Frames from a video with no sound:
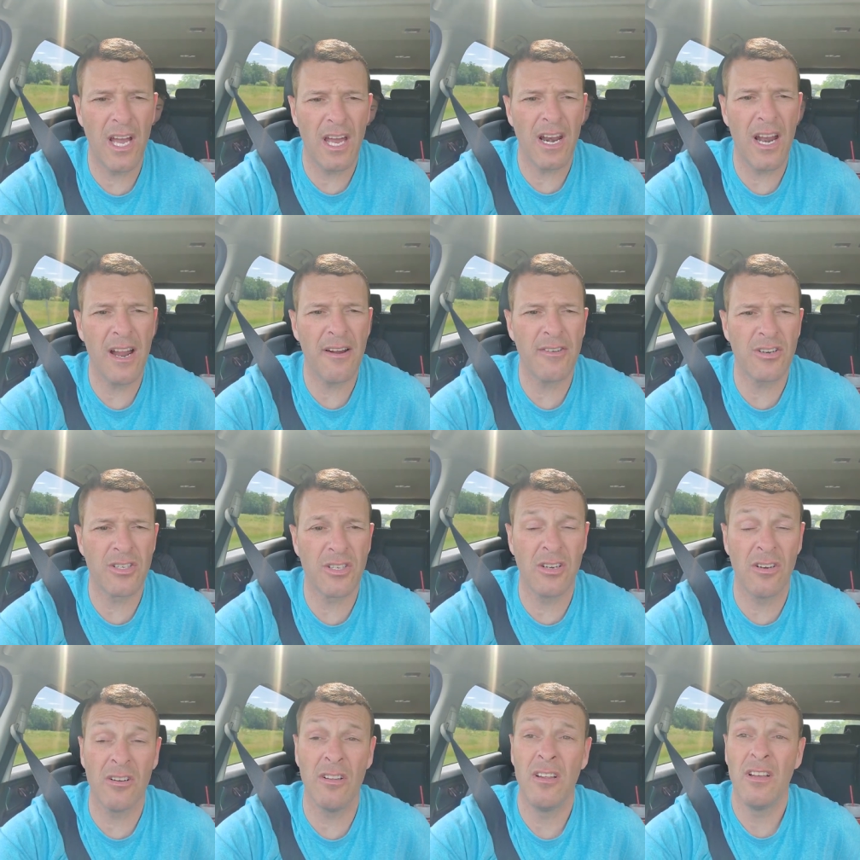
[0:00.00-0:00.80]
hot Irish
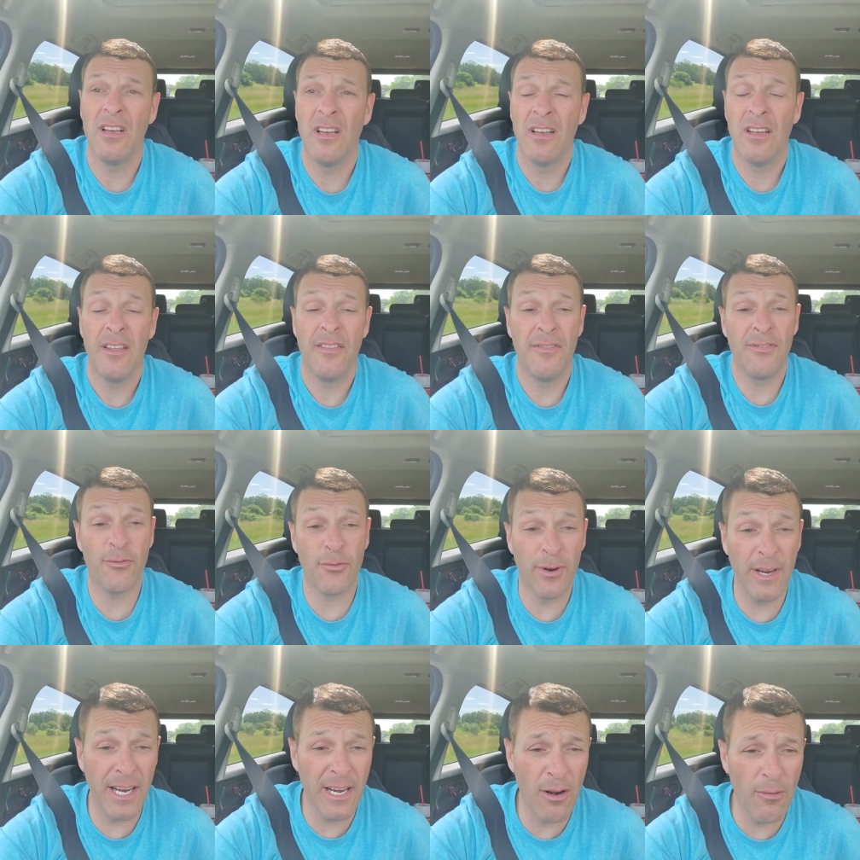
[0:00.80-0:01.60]
girl.
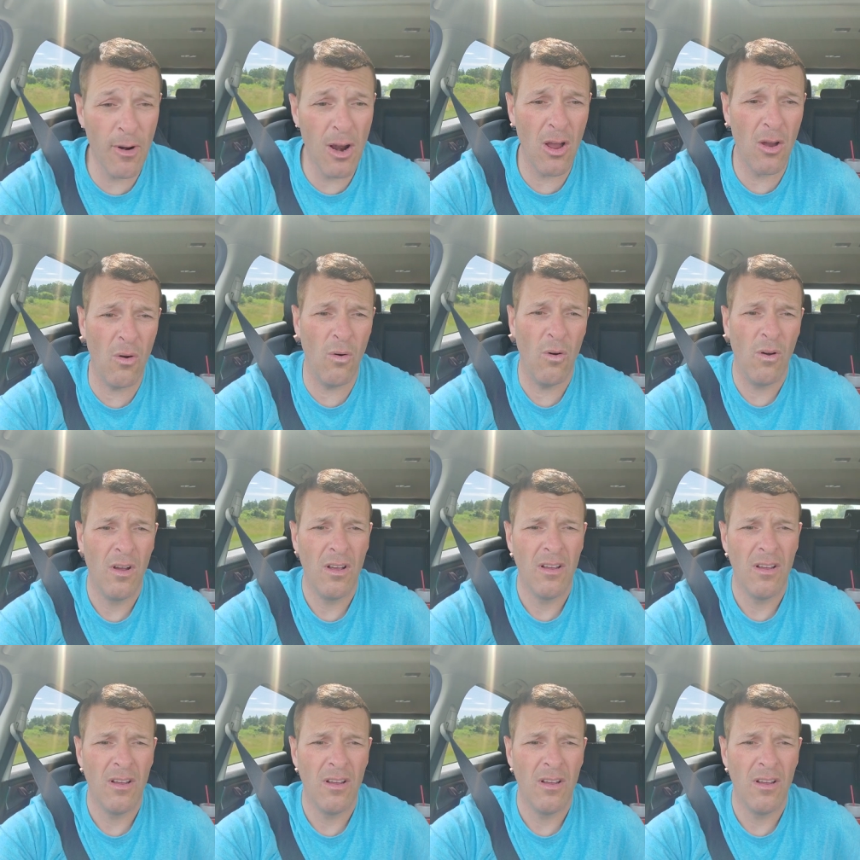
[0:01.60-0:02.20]
Three in a row.